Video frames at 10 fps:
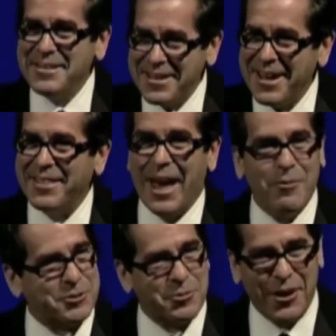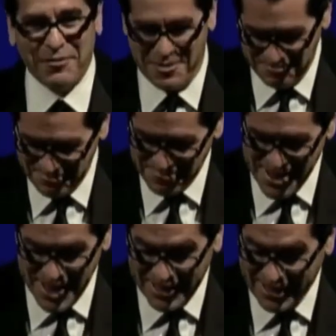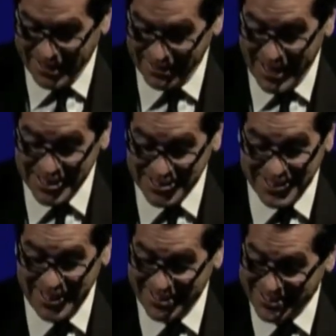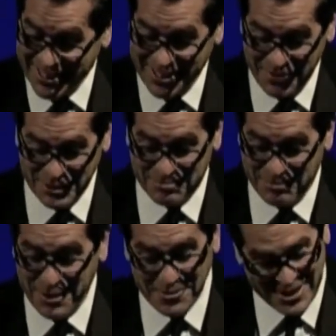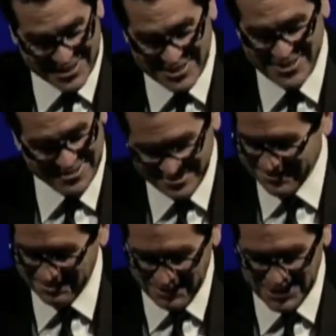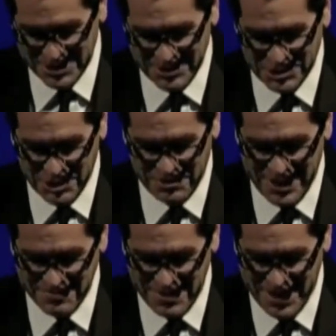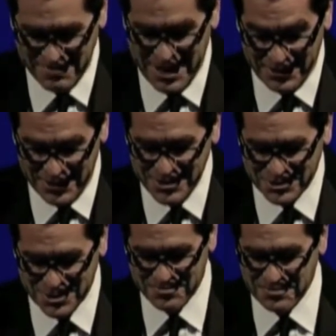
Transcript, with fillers: that was one of them. Alas, the study was bogus, much to the chagrin of many men in the newsroom.